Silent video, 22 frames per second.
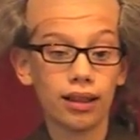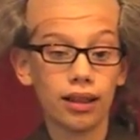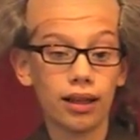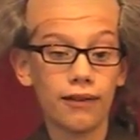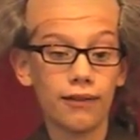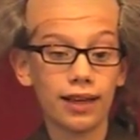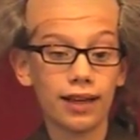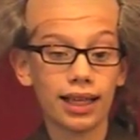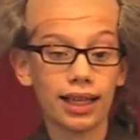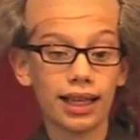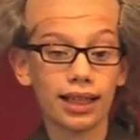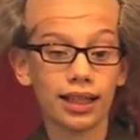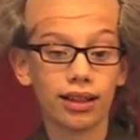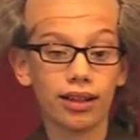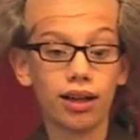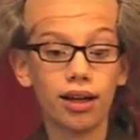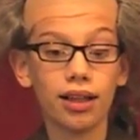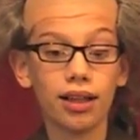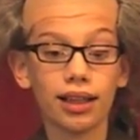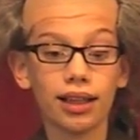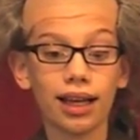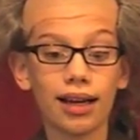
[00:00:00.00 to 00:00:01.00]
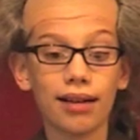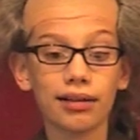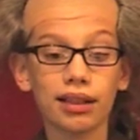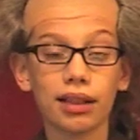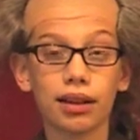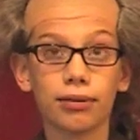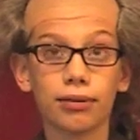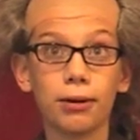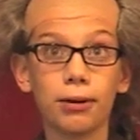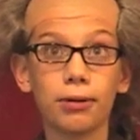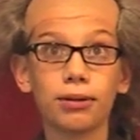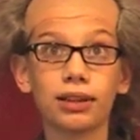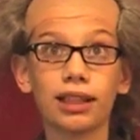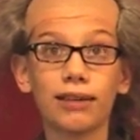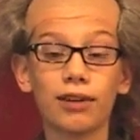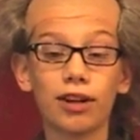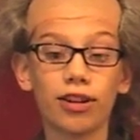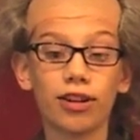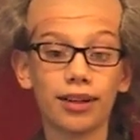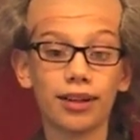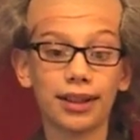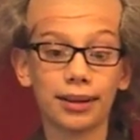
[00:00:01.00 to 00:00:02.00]
of it has gone down the throats of
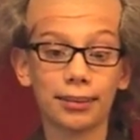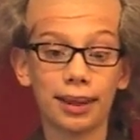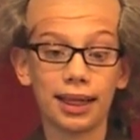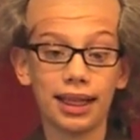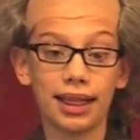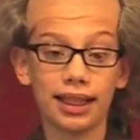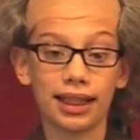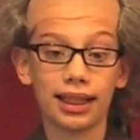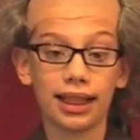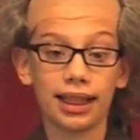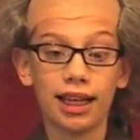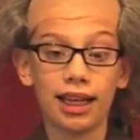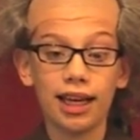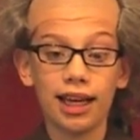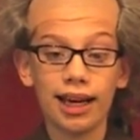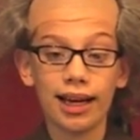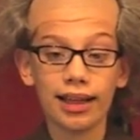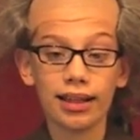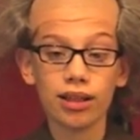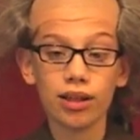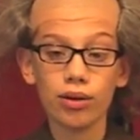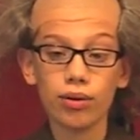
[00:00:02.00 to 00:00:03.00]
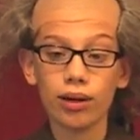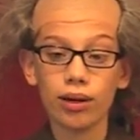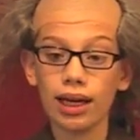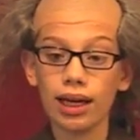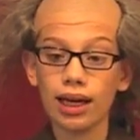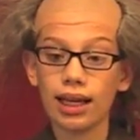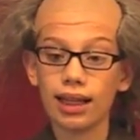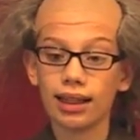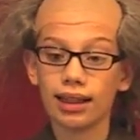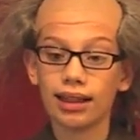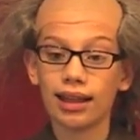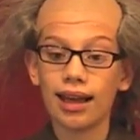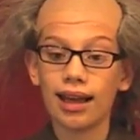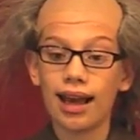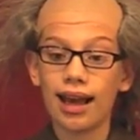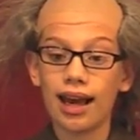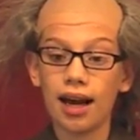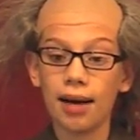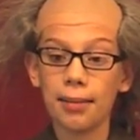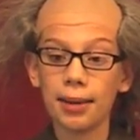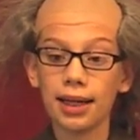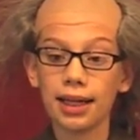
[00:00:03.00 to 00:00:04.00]
our enemies. And you hens,
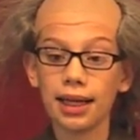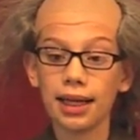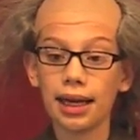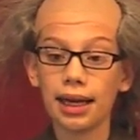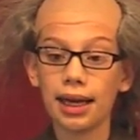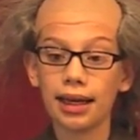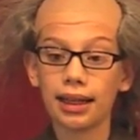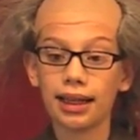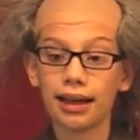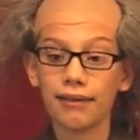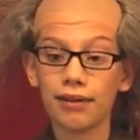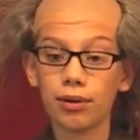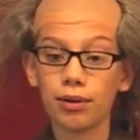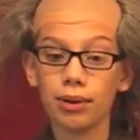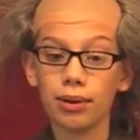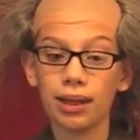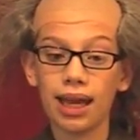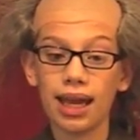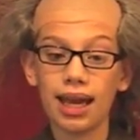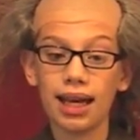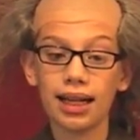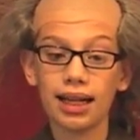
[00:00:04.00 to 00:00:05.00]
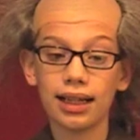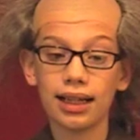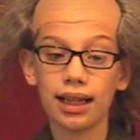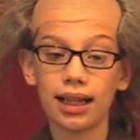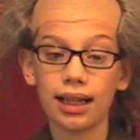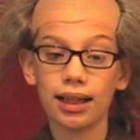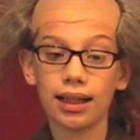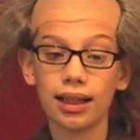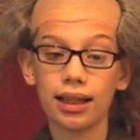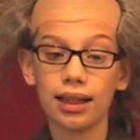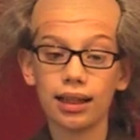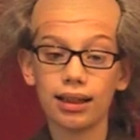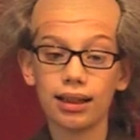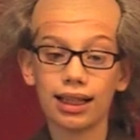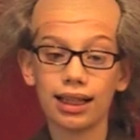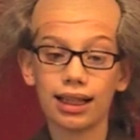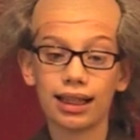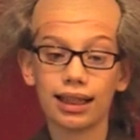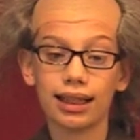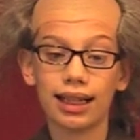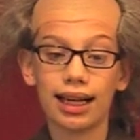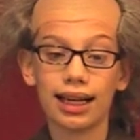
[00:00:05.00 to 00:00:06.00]
how many eggs have you laid in
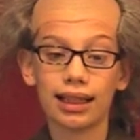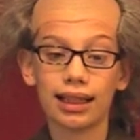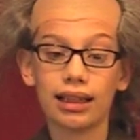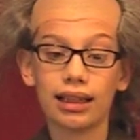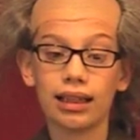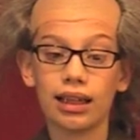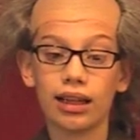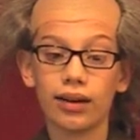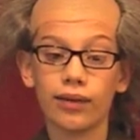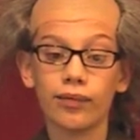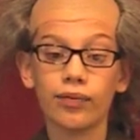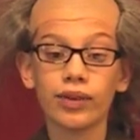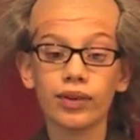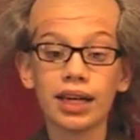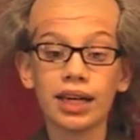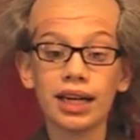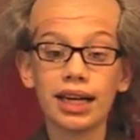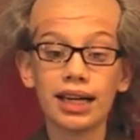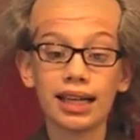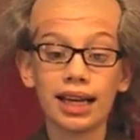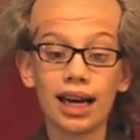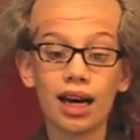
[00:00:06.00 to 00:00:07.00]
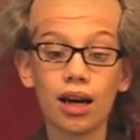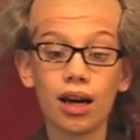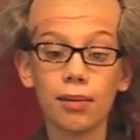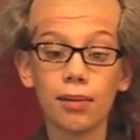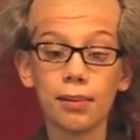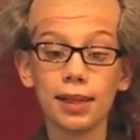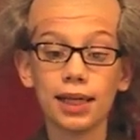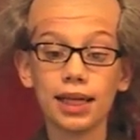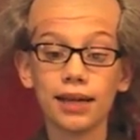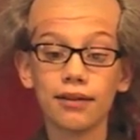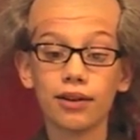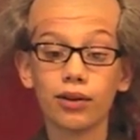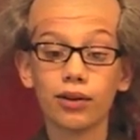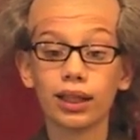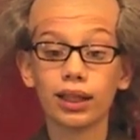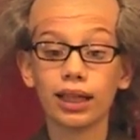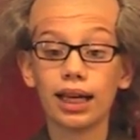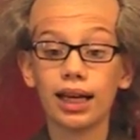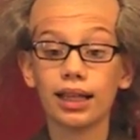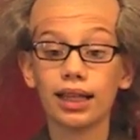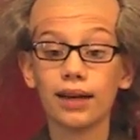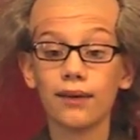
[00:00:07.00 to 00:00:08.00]
this last year? And how many of
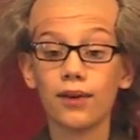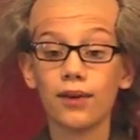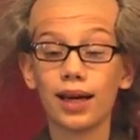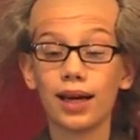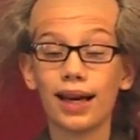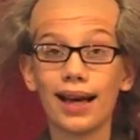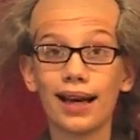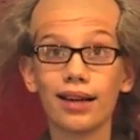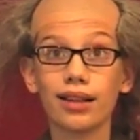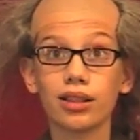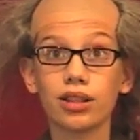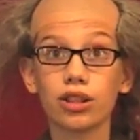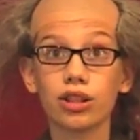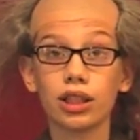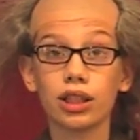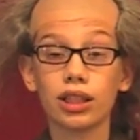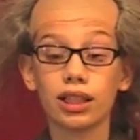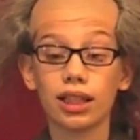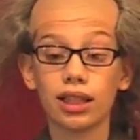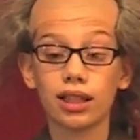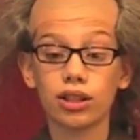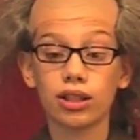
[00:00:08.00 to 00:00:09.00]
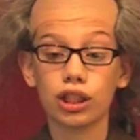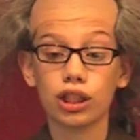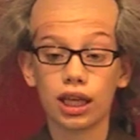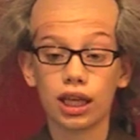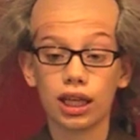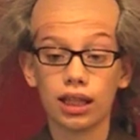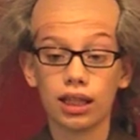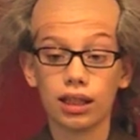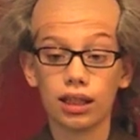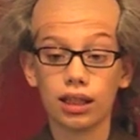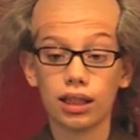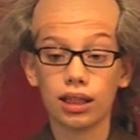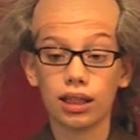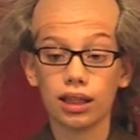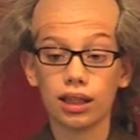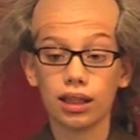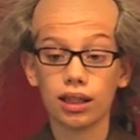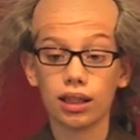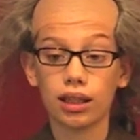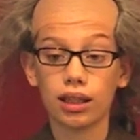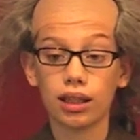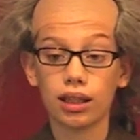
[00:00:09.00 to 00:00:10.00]
those eggs ever hatched into
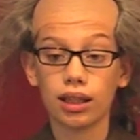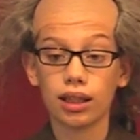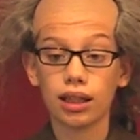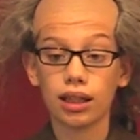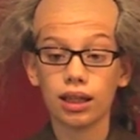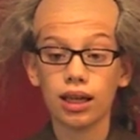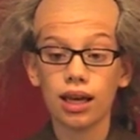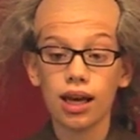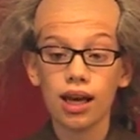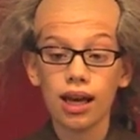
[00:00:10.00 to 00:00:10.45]
chickens?